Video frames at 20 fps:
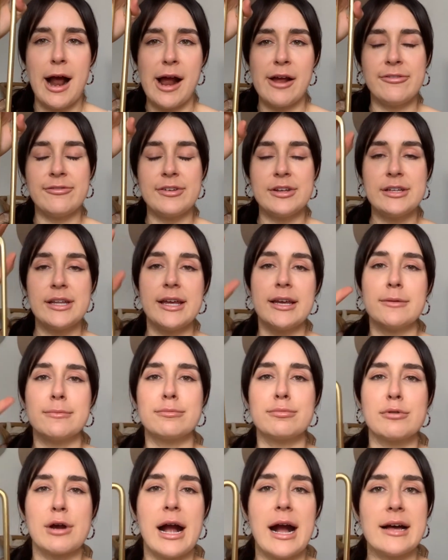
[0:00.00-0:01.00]
I feel
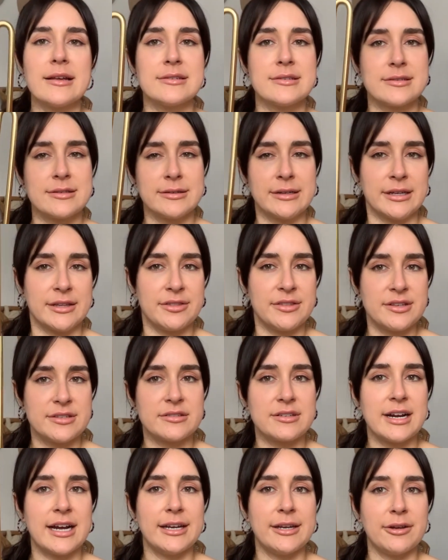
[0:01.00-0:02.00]
like brass, like
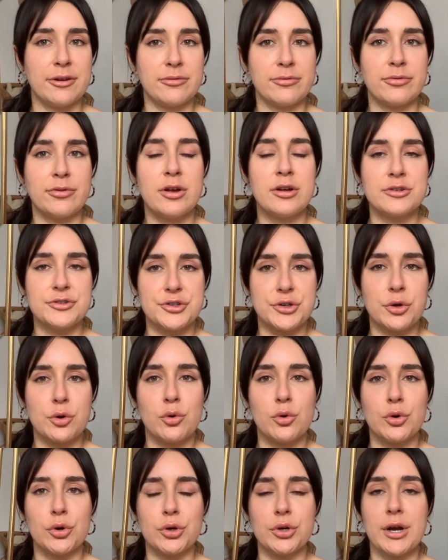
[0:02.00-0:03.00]
this kind of
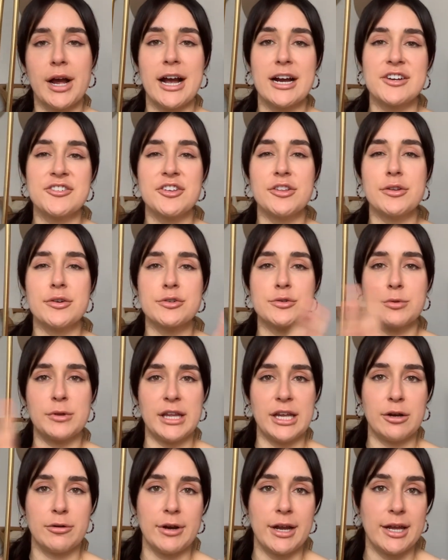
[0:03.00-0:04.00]
decor actually looks
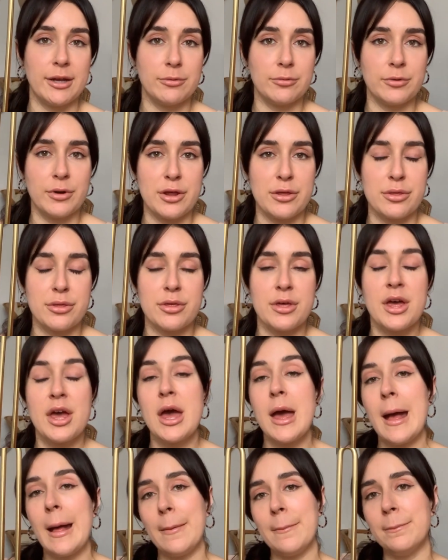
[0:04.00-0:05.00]
really great with
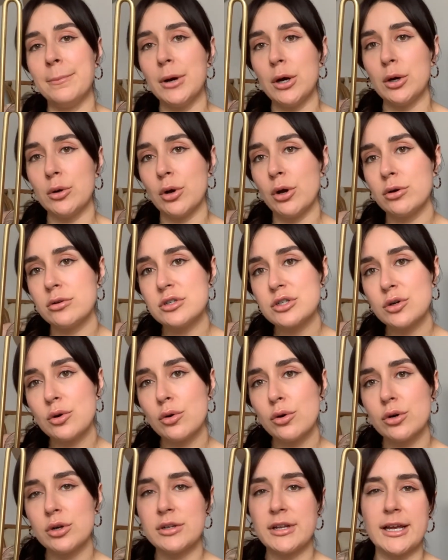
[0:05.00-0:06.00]
boho
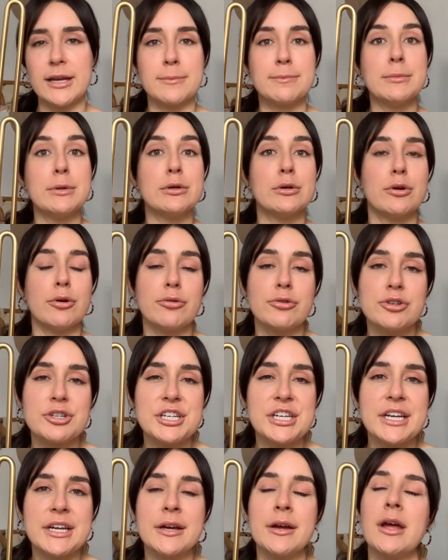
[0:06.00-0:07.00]
decor, like boho
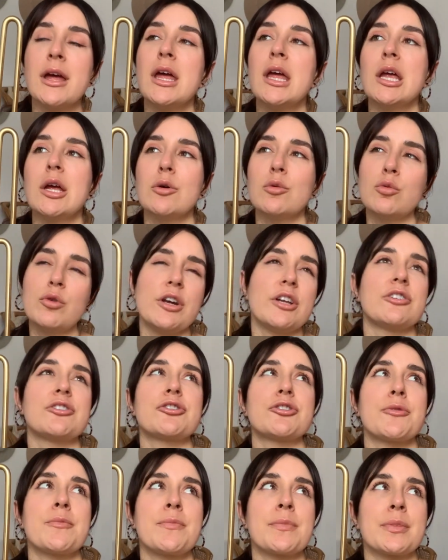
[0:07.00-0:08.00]
chic,
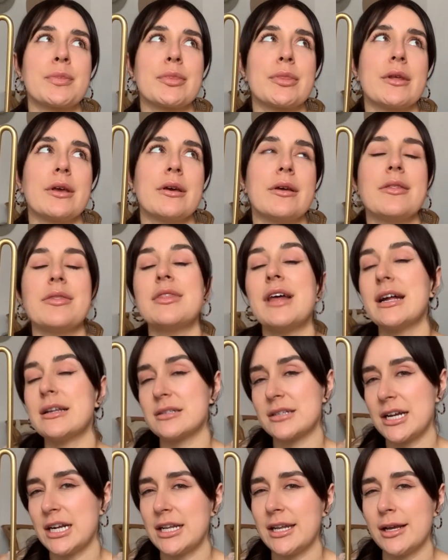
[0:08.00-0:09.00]
which that's
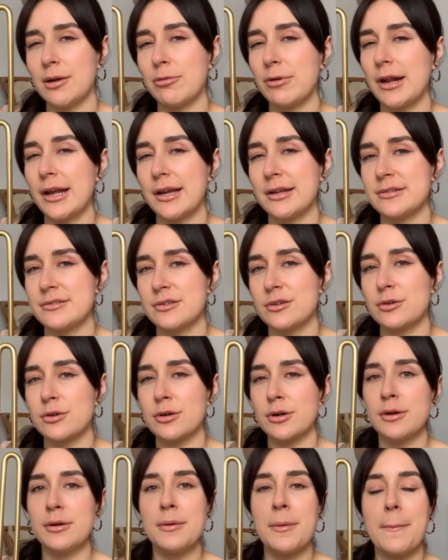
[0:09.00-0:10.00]
kind of like what I
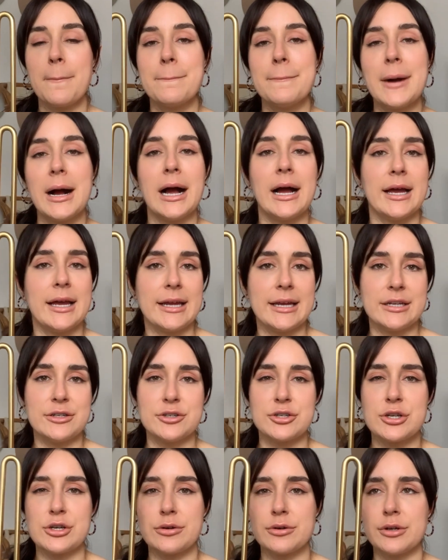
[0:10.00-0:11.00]
consider my
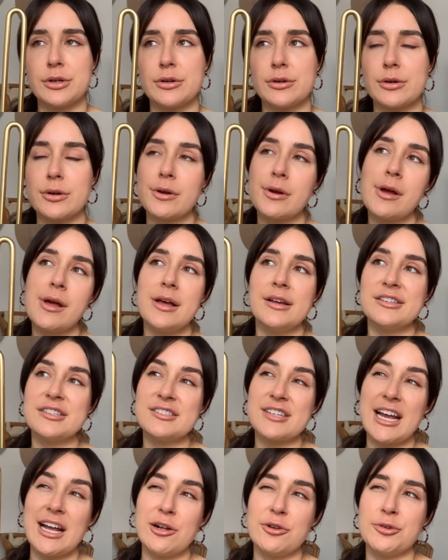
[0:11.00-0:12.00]
interior
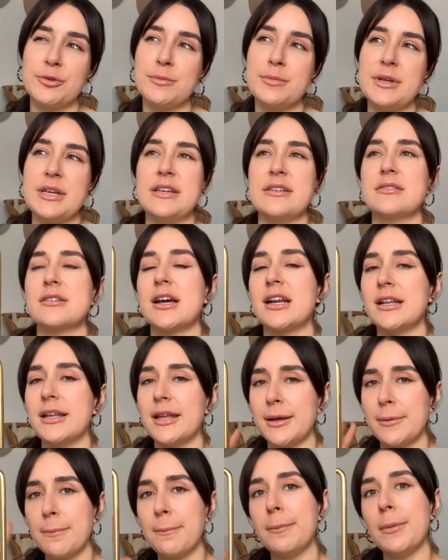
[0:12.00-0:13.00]
style to be is kind of
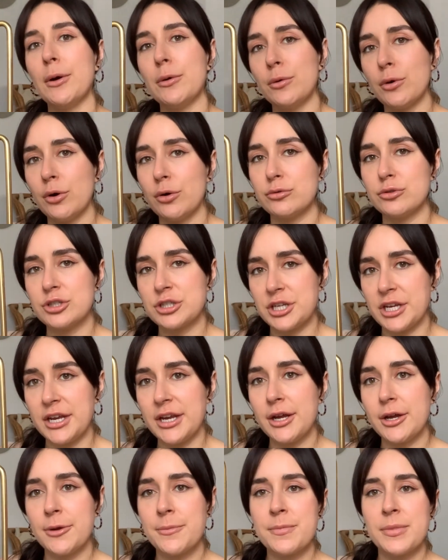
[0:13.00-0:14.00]
like boho
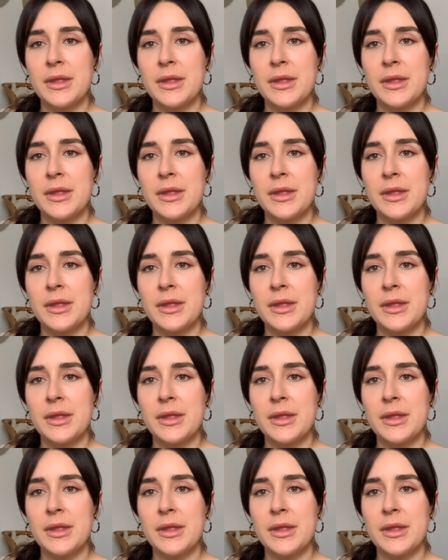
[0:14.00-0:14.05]
chic.